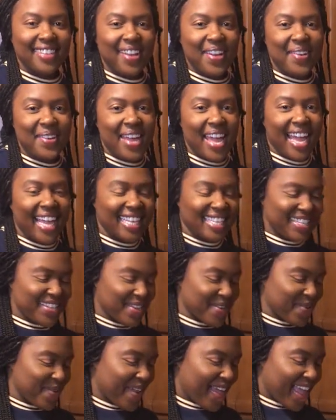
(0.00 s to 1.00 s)
Okay,
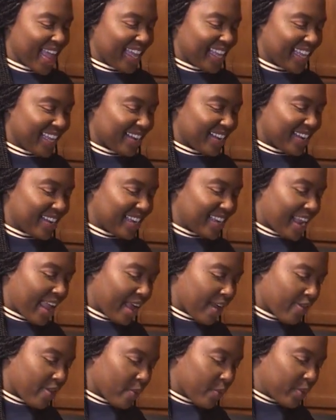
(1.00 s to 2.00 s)
so
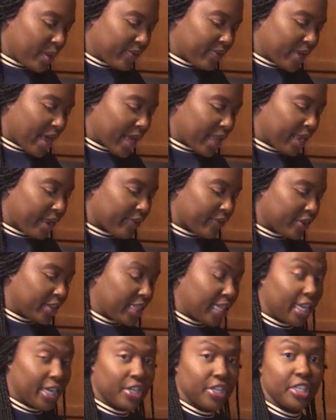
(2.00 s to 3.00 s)
now that we've got
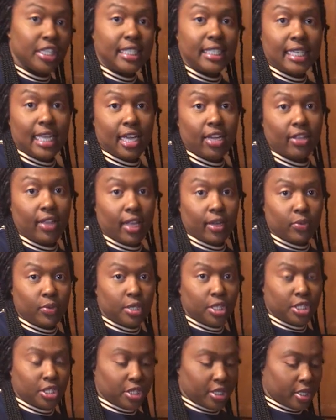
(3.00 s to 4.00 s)
everything cooked down like
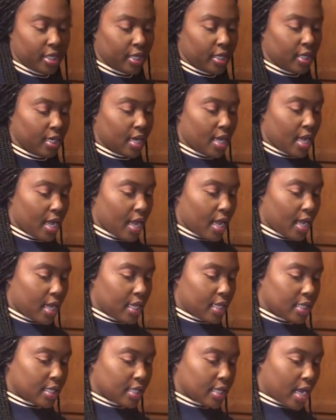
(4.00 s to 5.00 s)
we should,
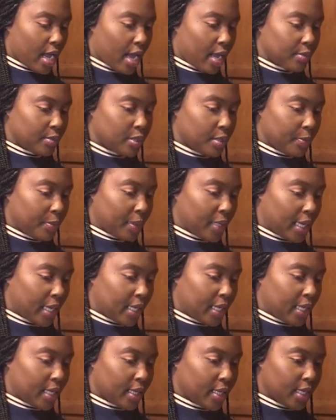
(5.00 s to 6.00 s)
it's time to
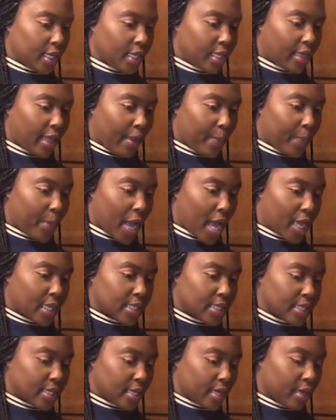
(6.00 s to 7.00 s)
plate it. Look at that
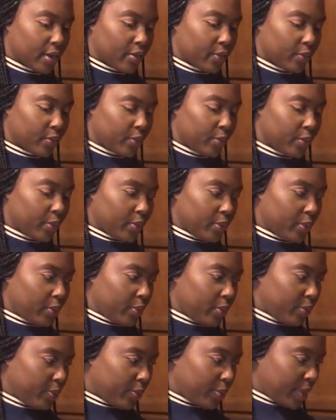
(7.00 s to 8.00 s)
pasta.
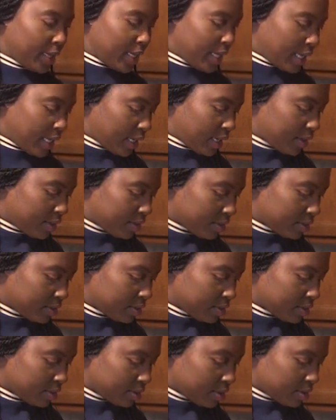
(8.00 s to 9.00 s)
Ooh wee!
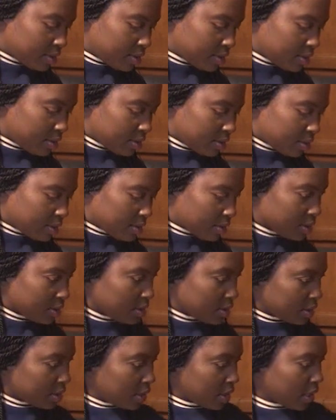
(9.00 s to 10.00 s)

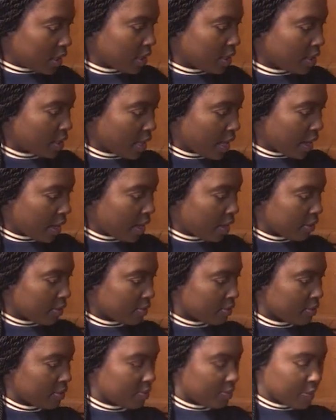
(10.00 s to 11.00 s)
Look at that.
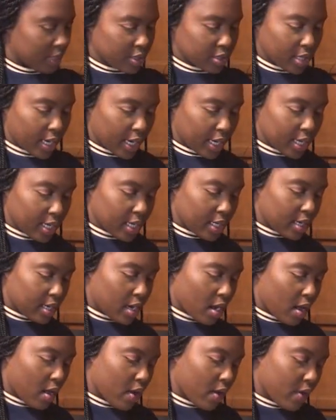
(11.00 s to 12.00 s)
Make sure I cut
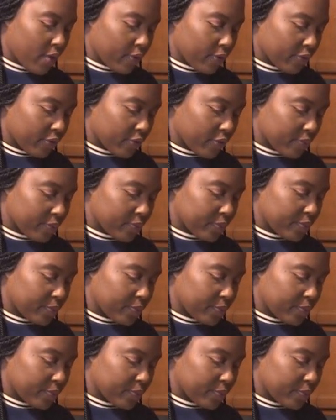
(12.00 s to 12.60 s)
it off.